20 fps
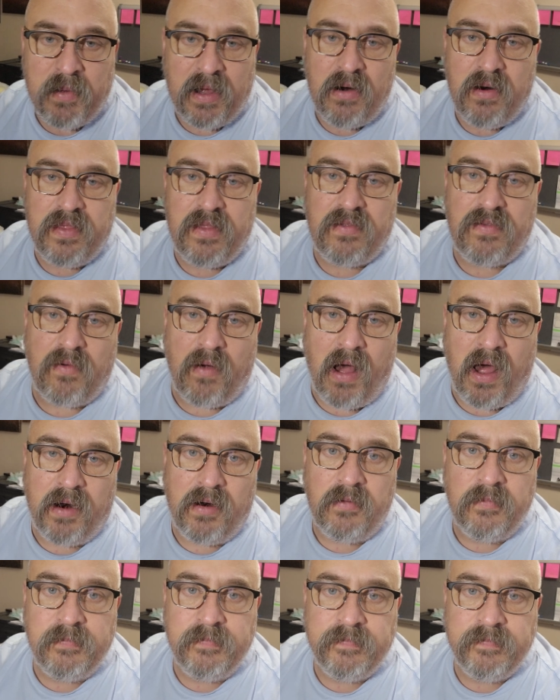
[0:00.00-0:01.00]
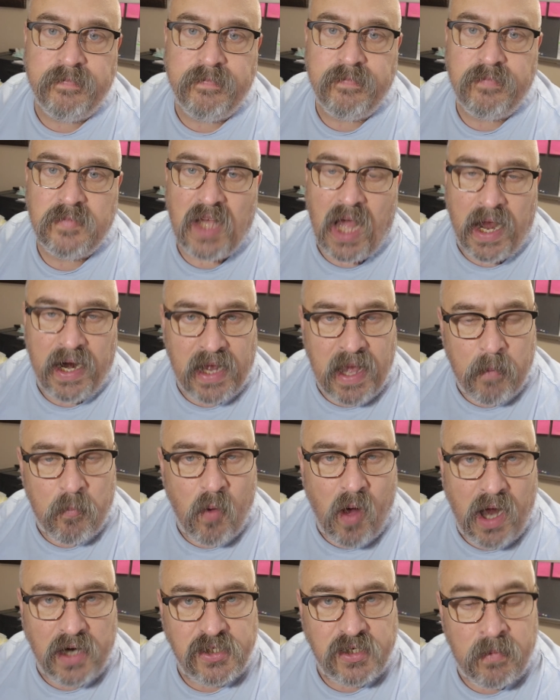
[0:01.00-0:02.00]
out of the throttle, kind of kept
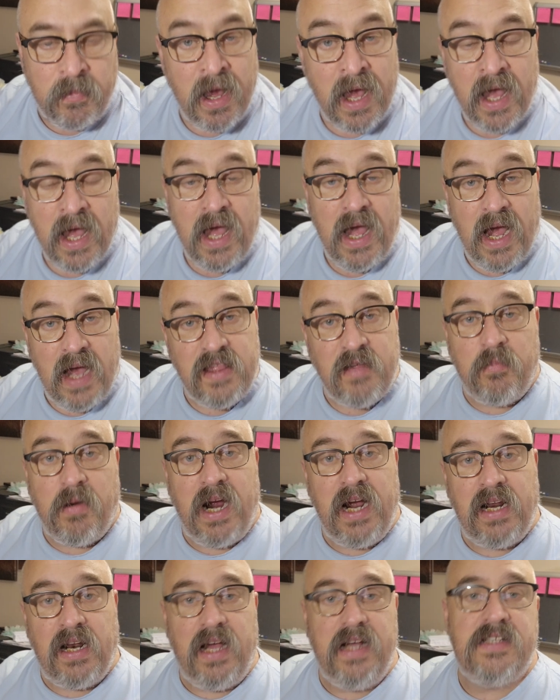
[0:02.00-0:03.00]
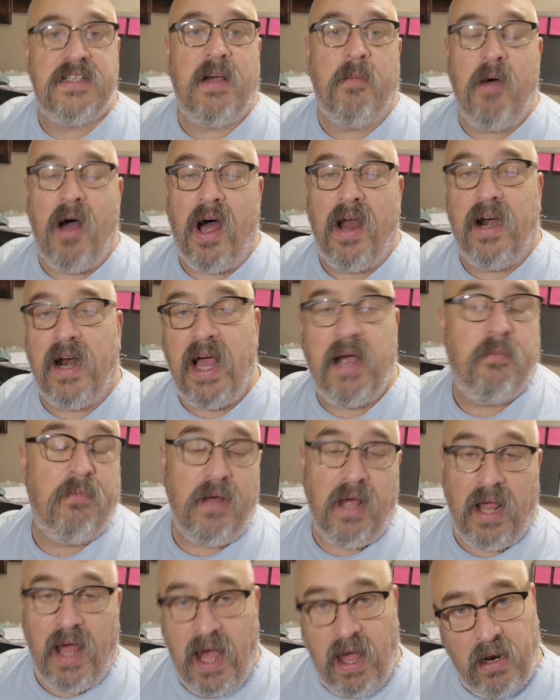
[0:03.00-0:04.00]
watching him, and the brake lights come on, and
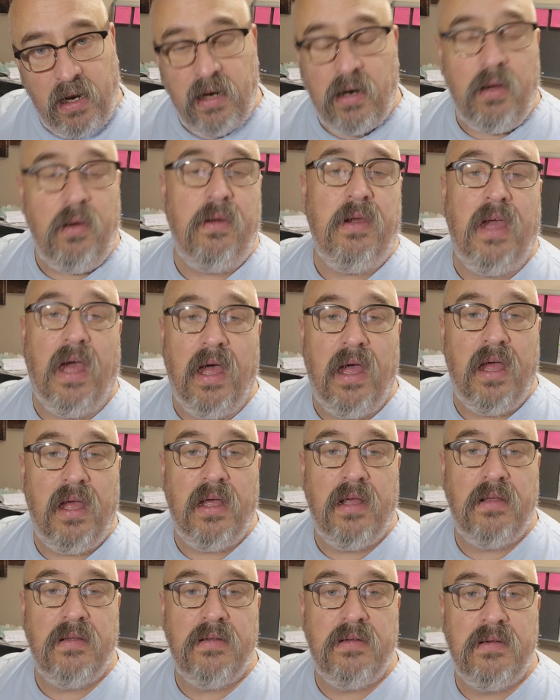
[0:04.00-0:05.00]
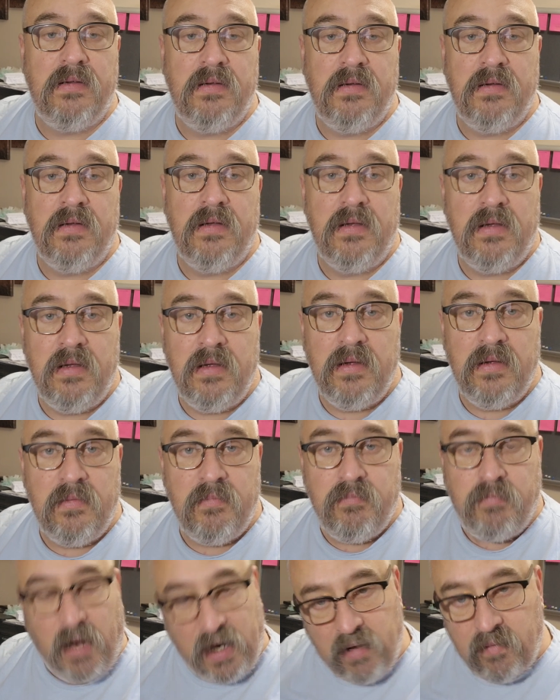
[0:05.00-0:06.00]
I, hallelujah.
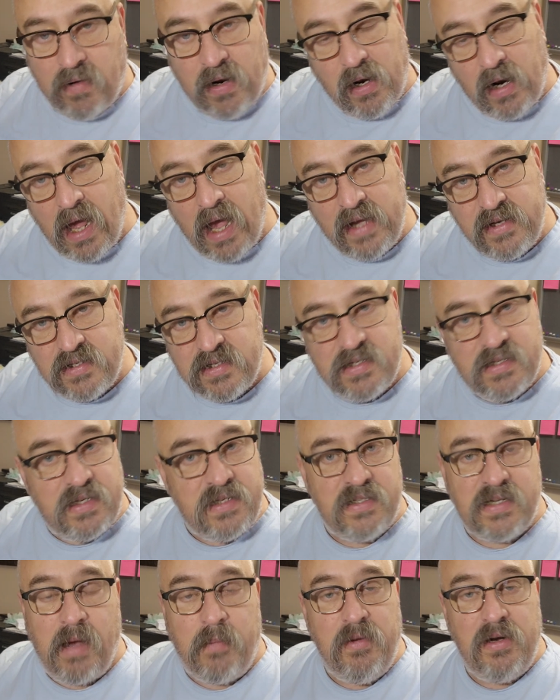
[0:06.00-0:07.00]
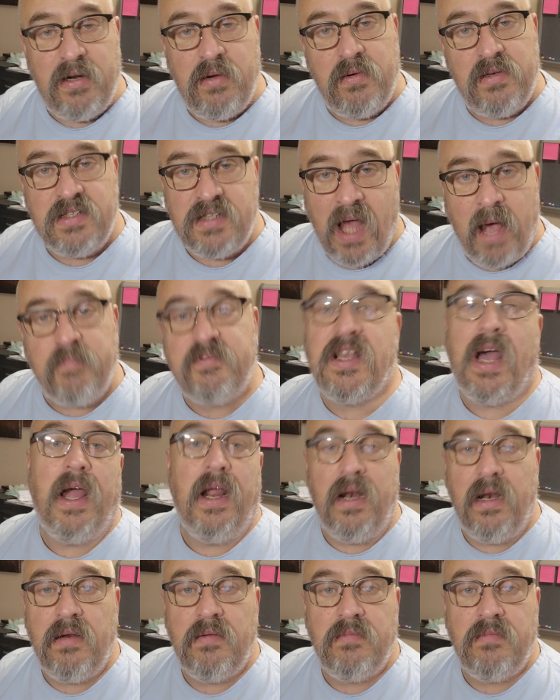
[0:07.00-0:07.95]
But he realizes he's coming to a stop sign.